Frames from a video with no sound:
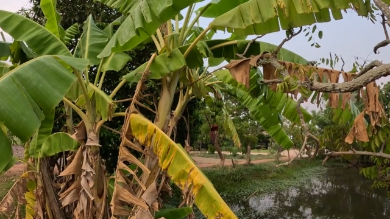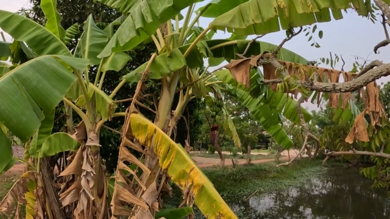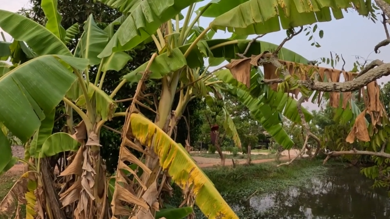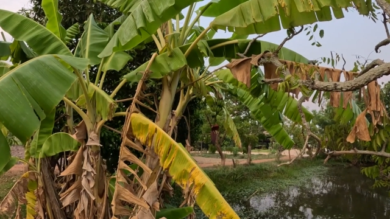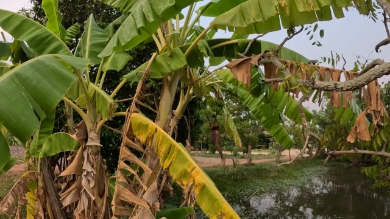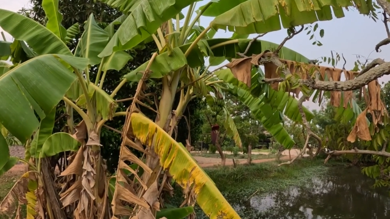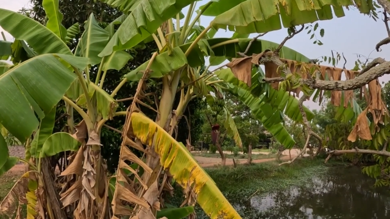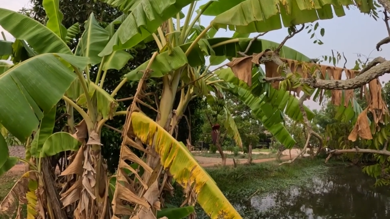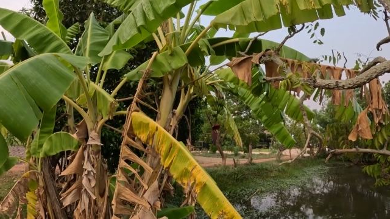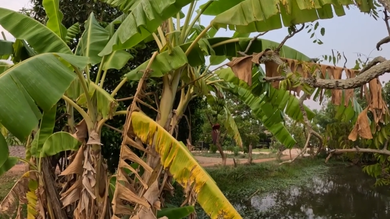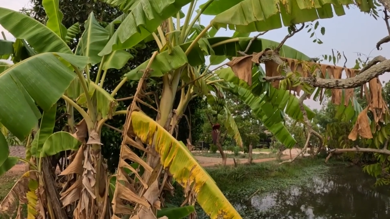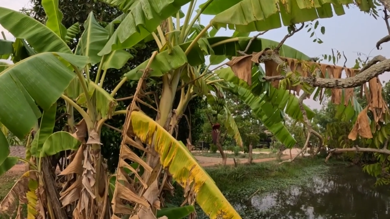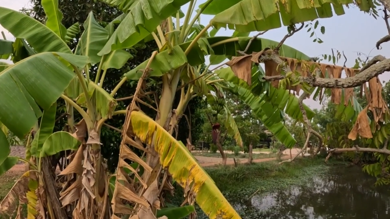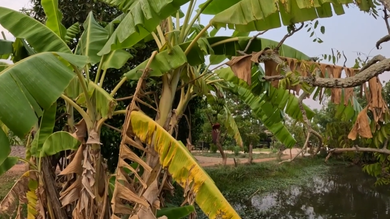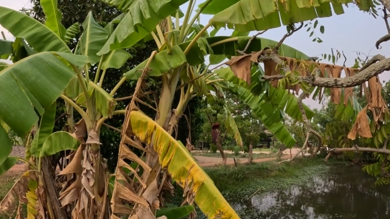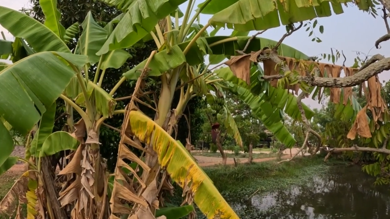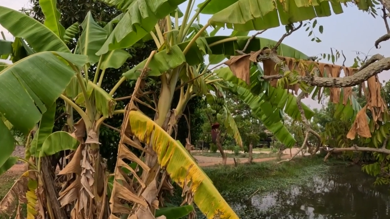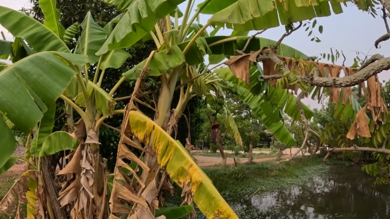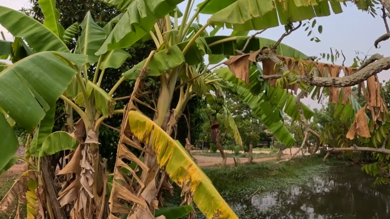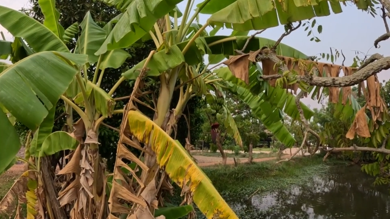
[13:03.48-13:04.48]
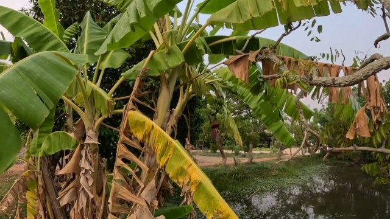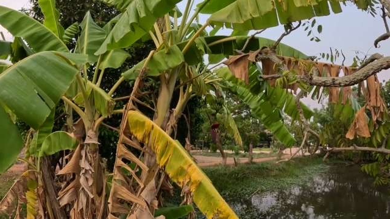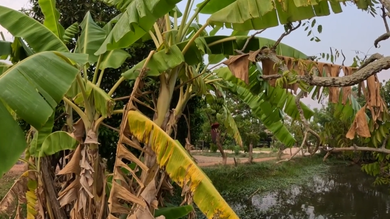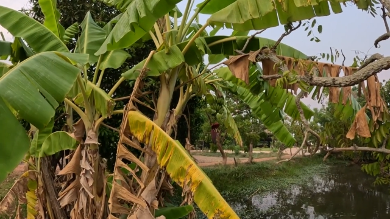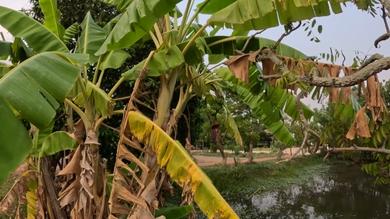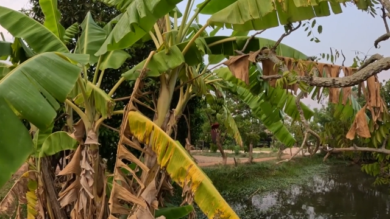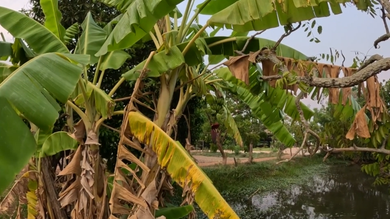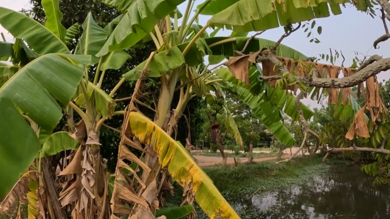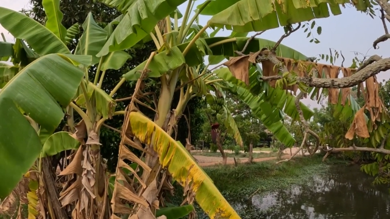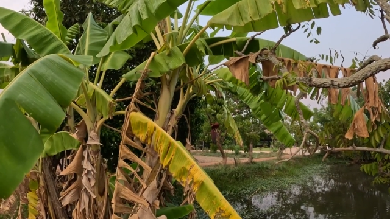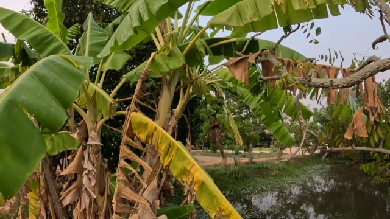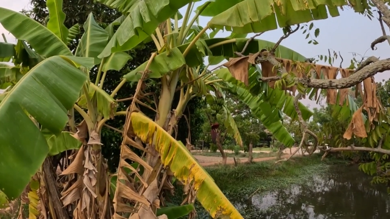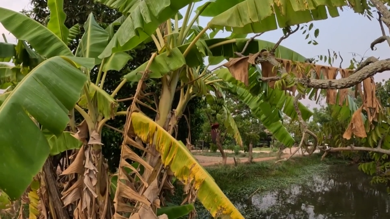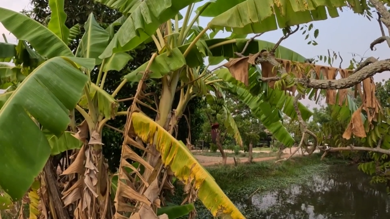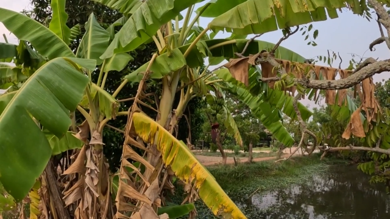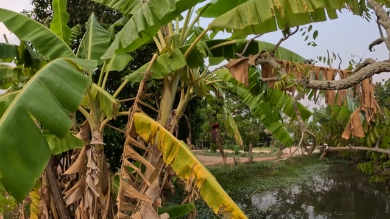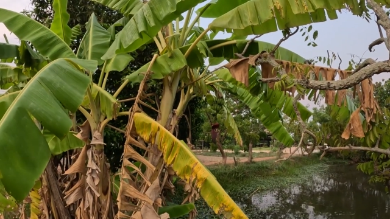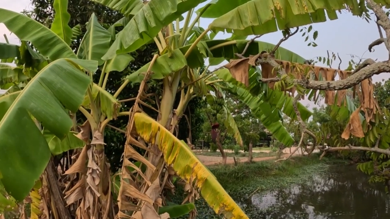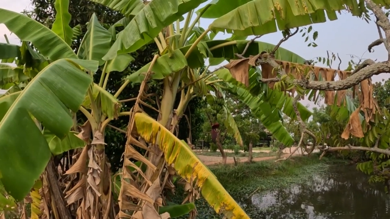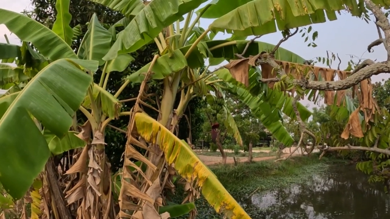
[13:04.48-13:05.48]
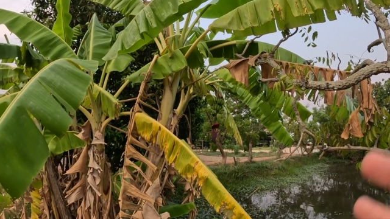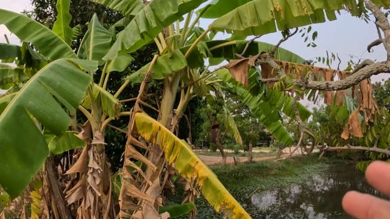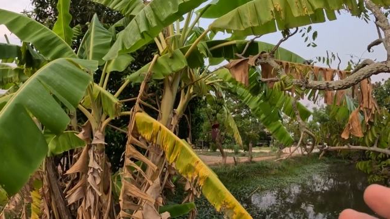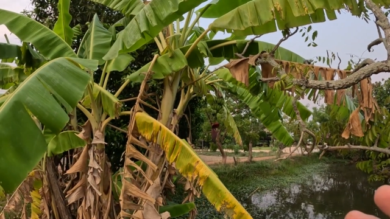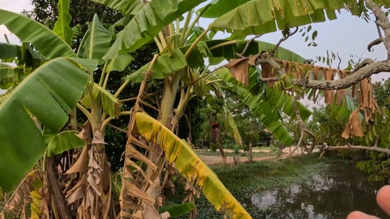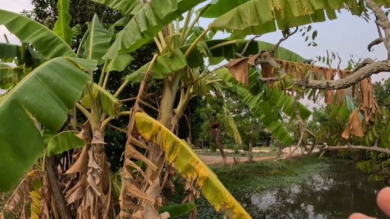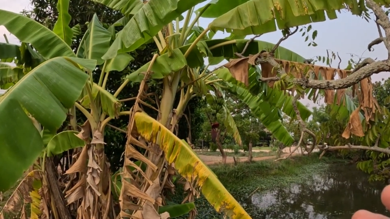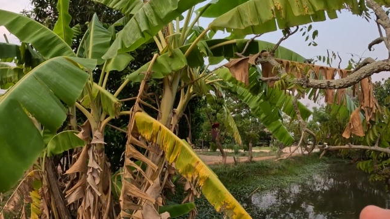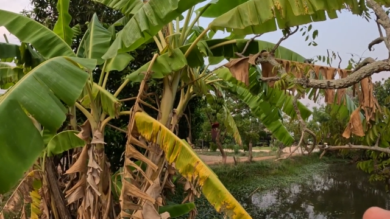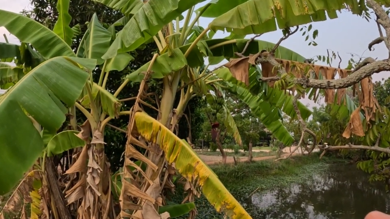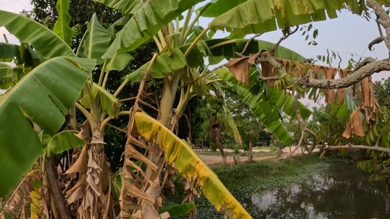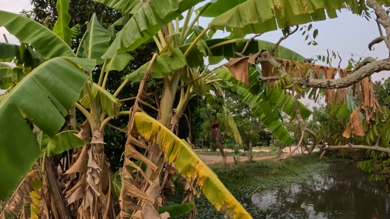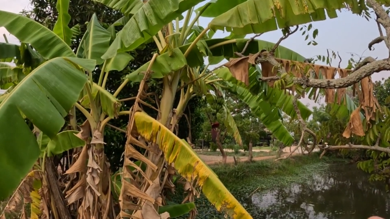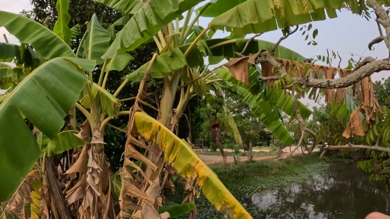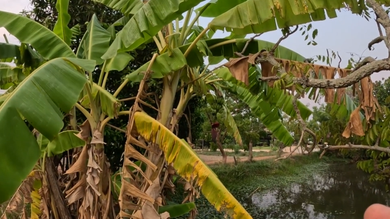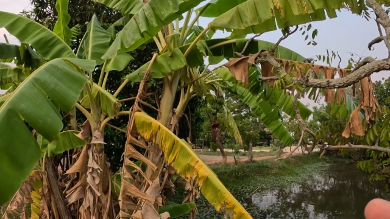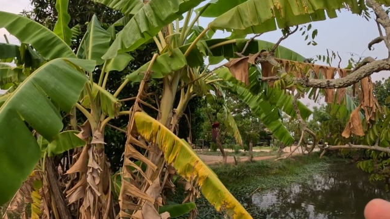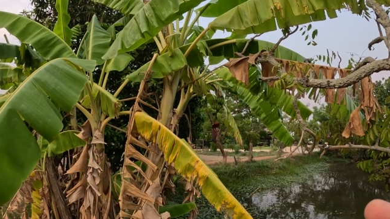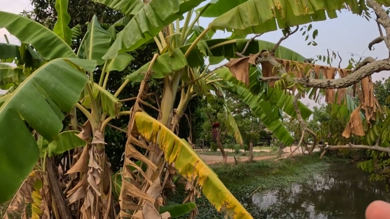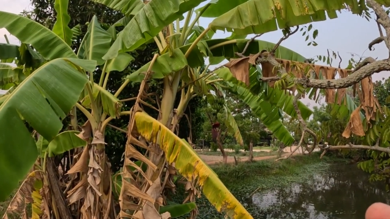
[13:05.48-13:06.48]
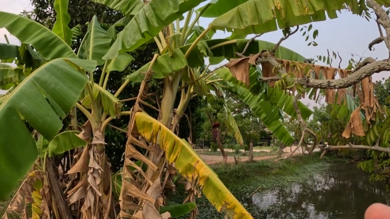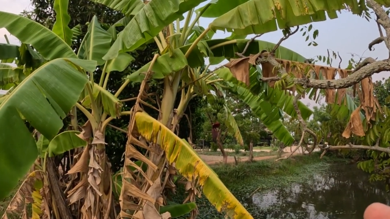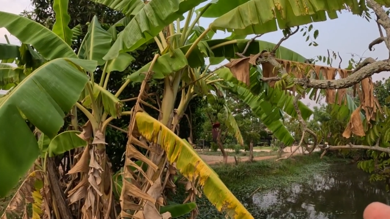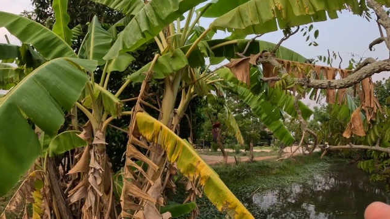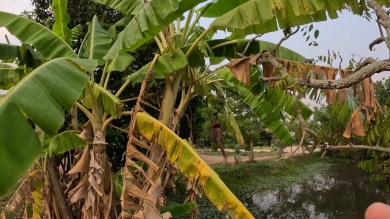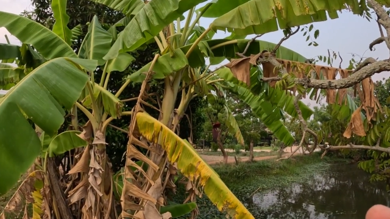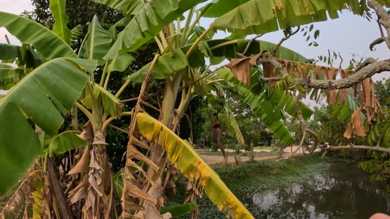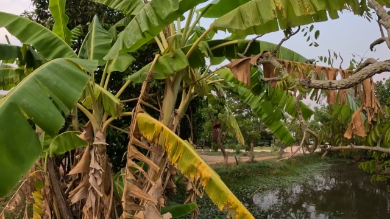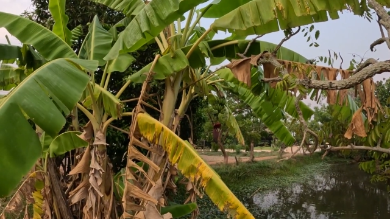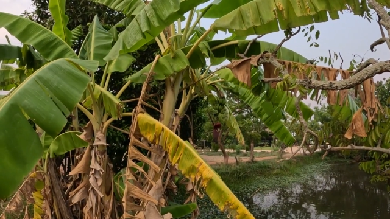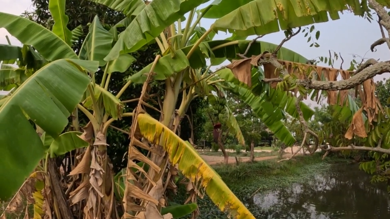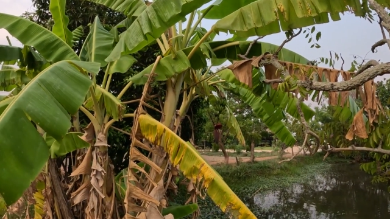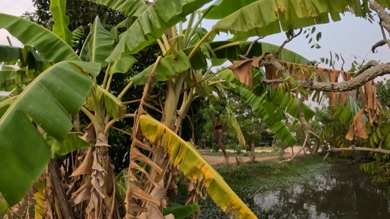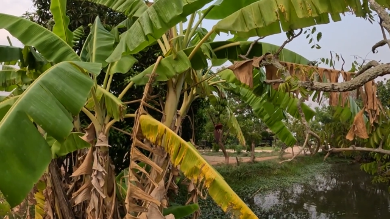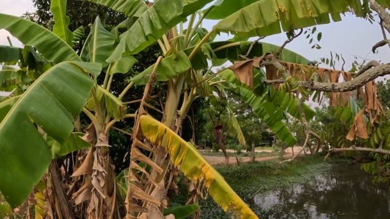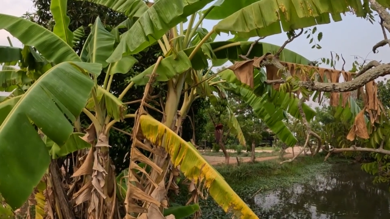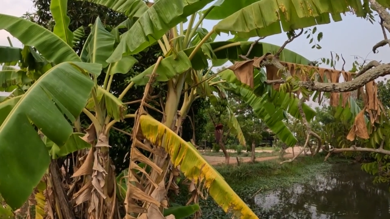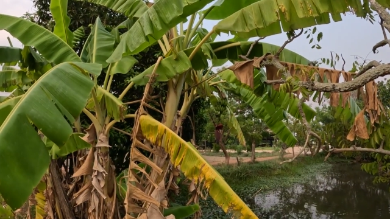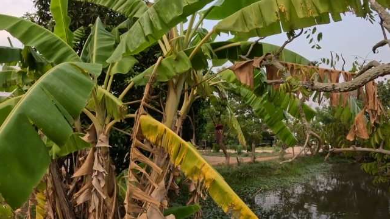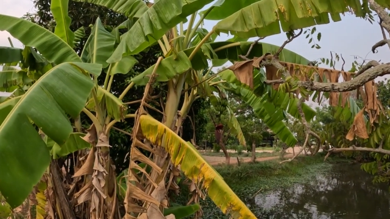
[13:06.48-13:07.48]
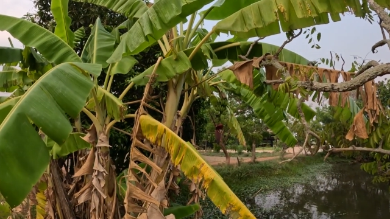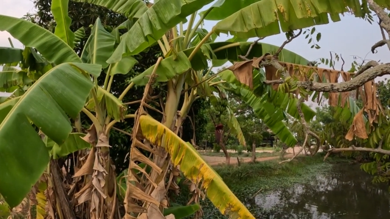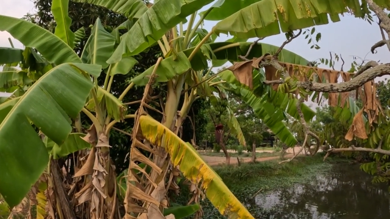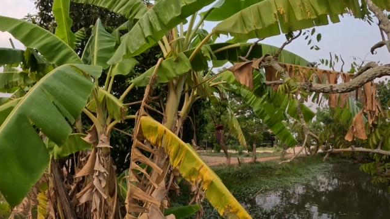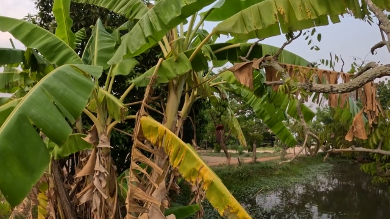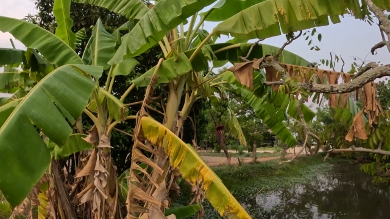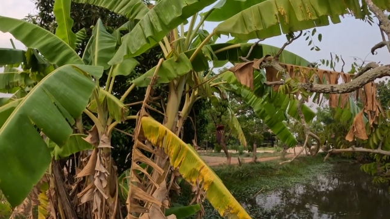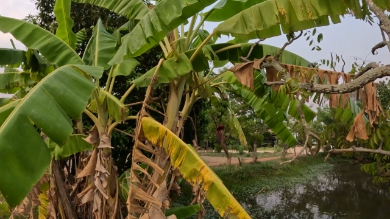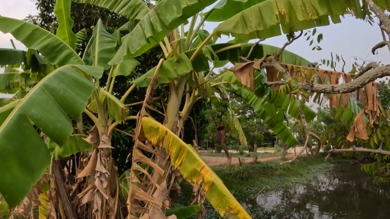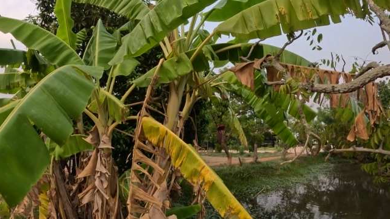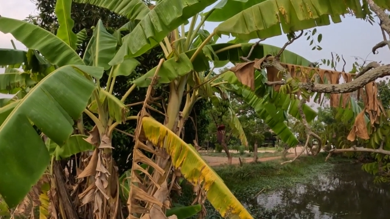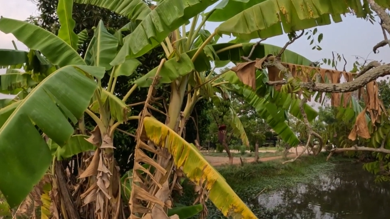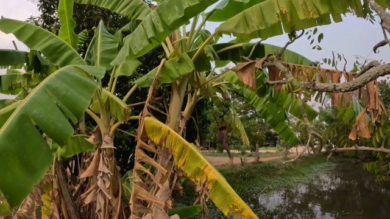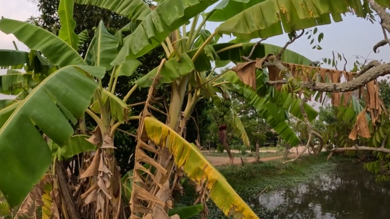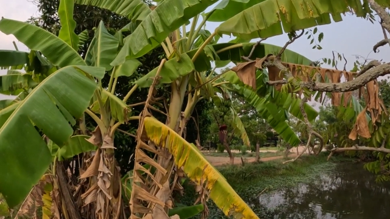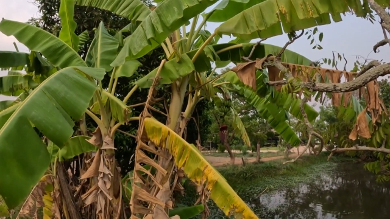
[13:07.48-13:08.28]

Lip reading: [unreadable: no face in view]